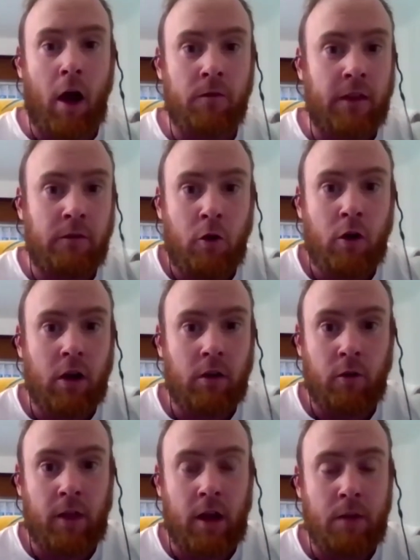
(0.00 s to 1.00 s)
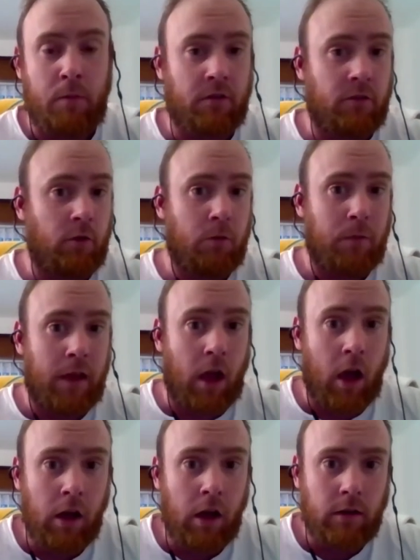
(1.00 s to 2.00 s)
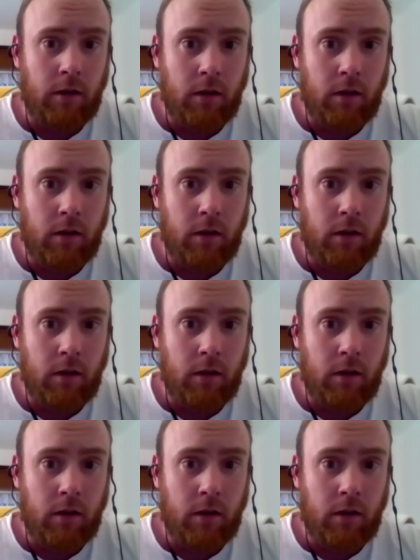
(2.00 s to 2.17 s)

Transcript: you could, you're the only person who can be heard?